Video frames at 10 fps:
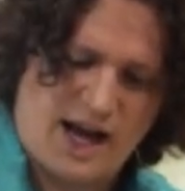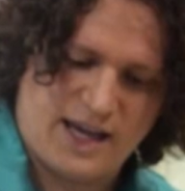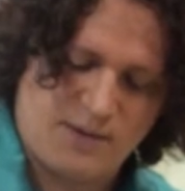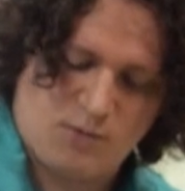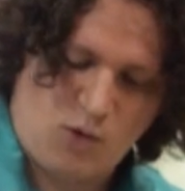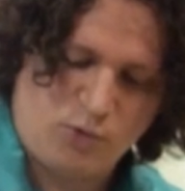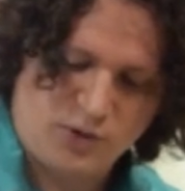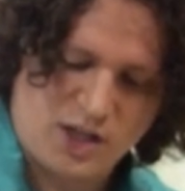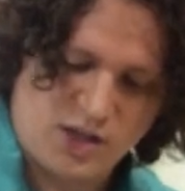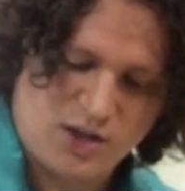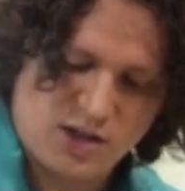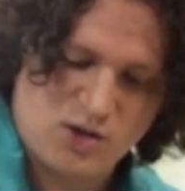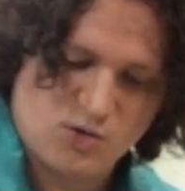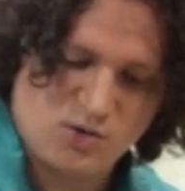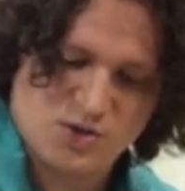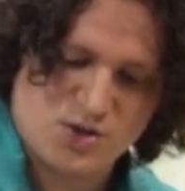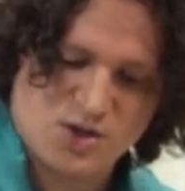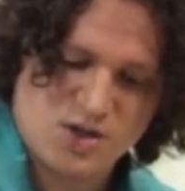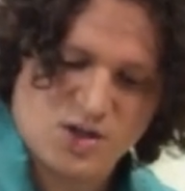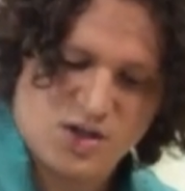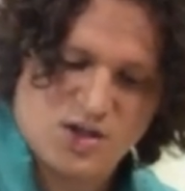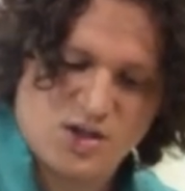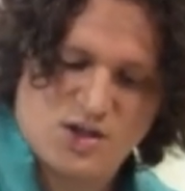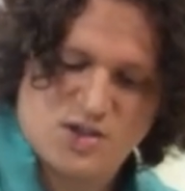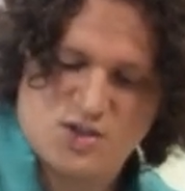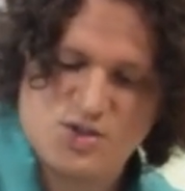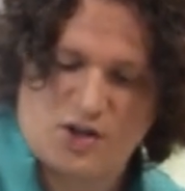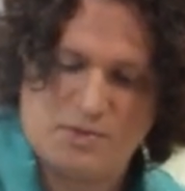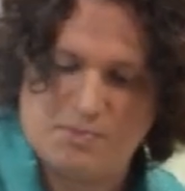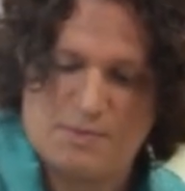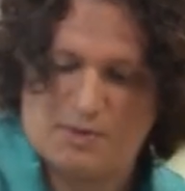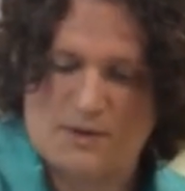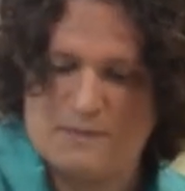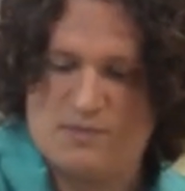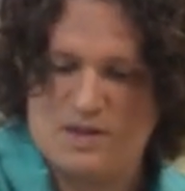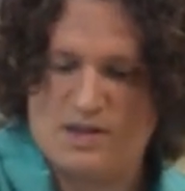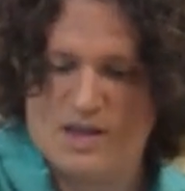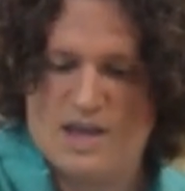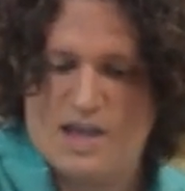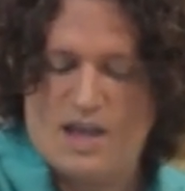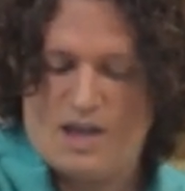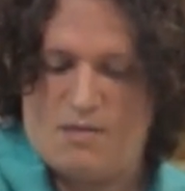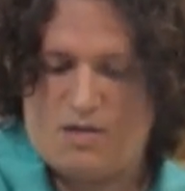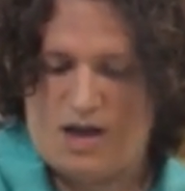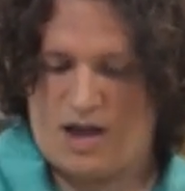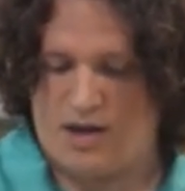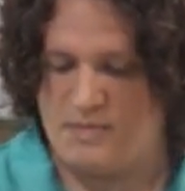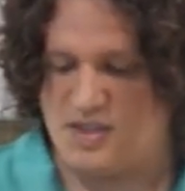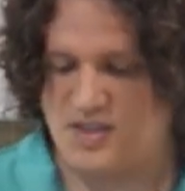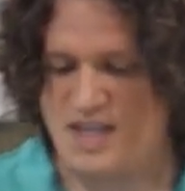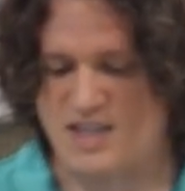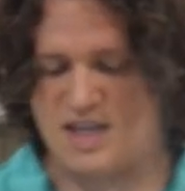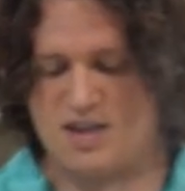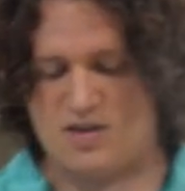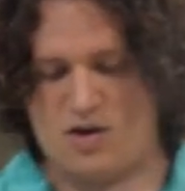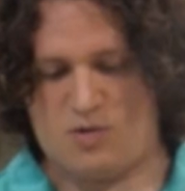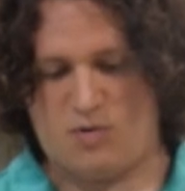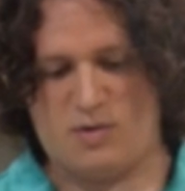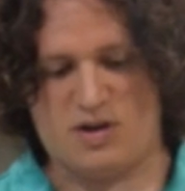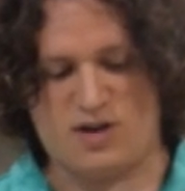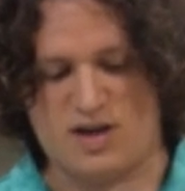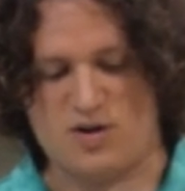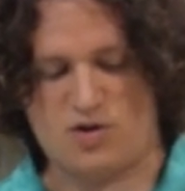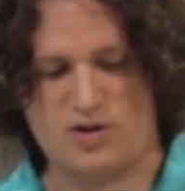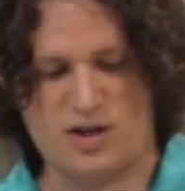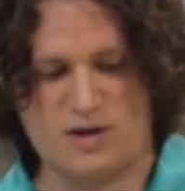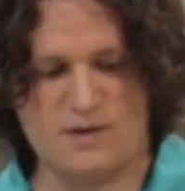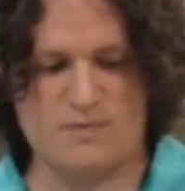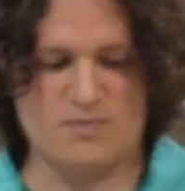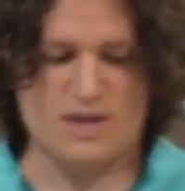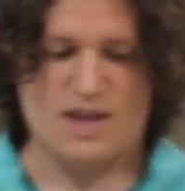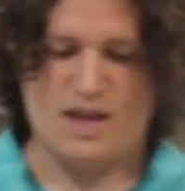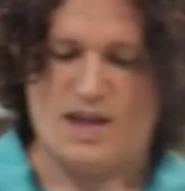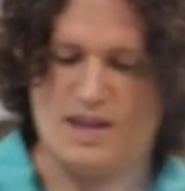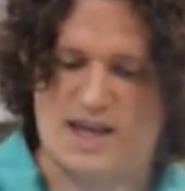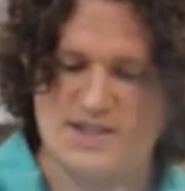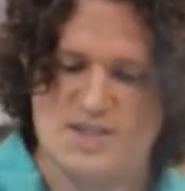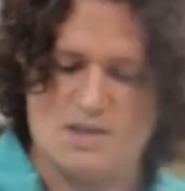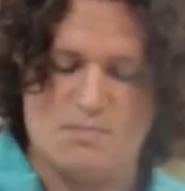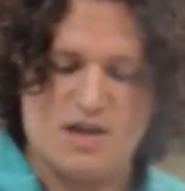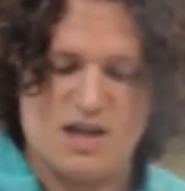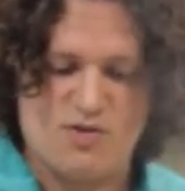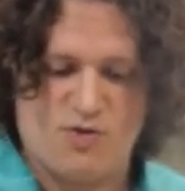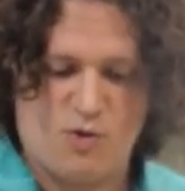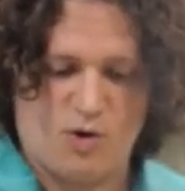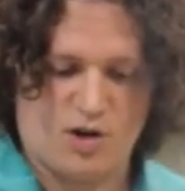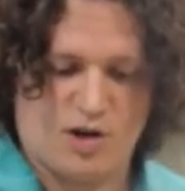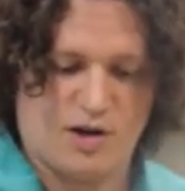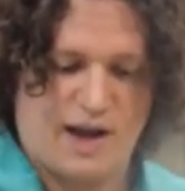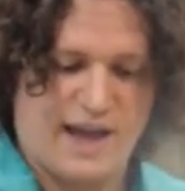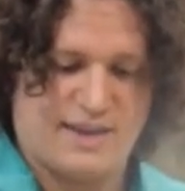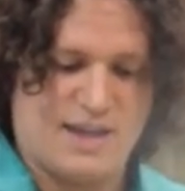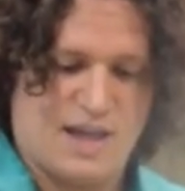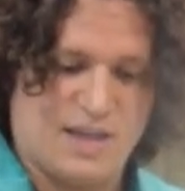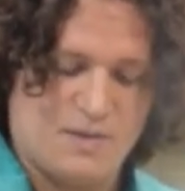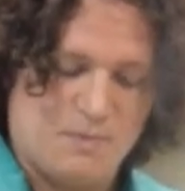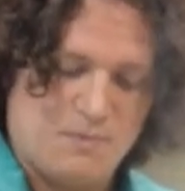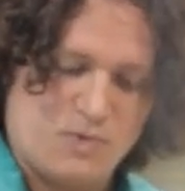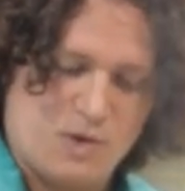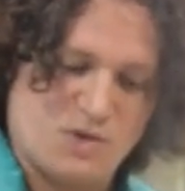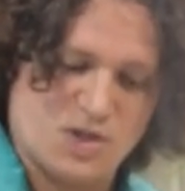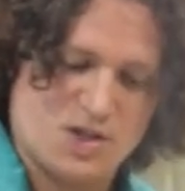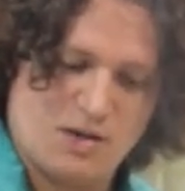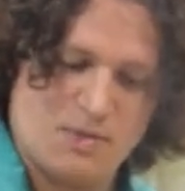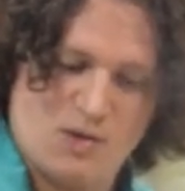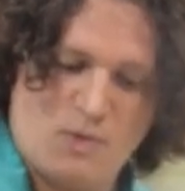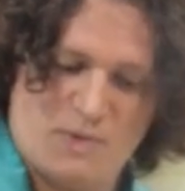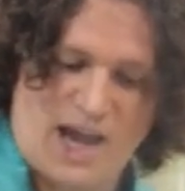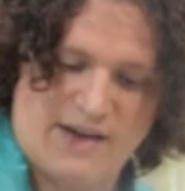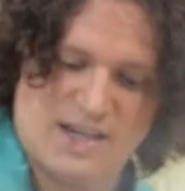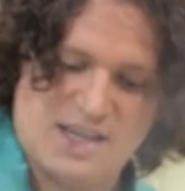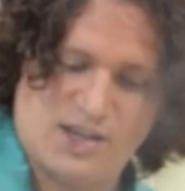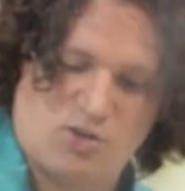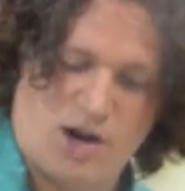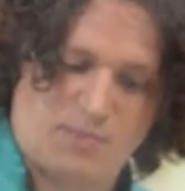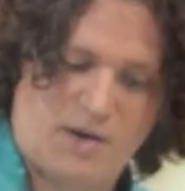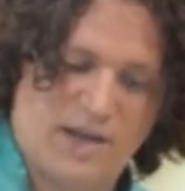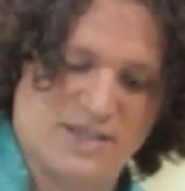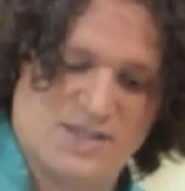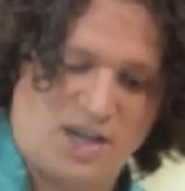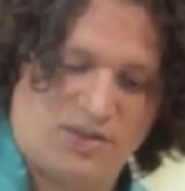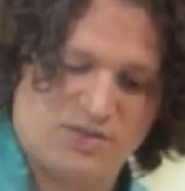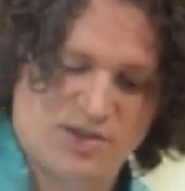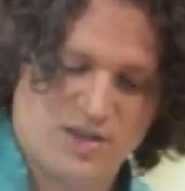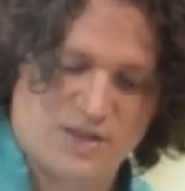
I am only going to use salt and pepper. Um, the seasoning though, what we created earlier, that's going to be for at the end, which is going to be when we have it in the crock pot itself.